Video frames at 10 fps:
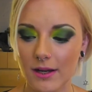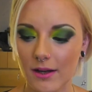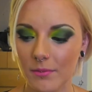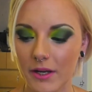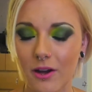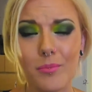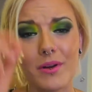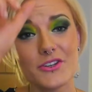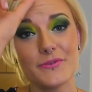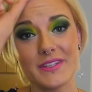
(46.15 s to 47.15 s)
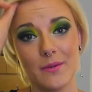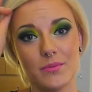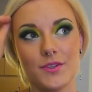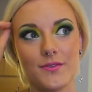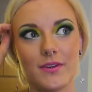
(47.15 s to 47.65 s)
I got a bunch of
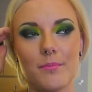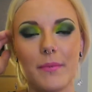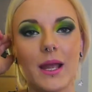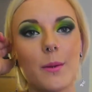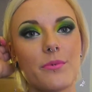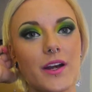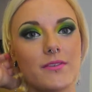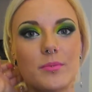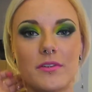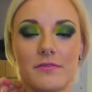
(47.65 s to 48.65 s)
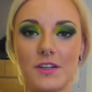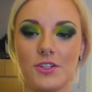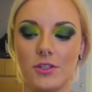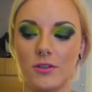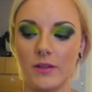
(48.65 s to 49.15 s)
samples from Makeup Forever
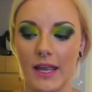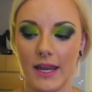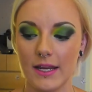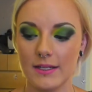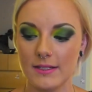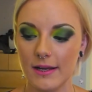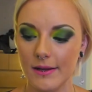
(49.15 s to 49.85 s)
Professional and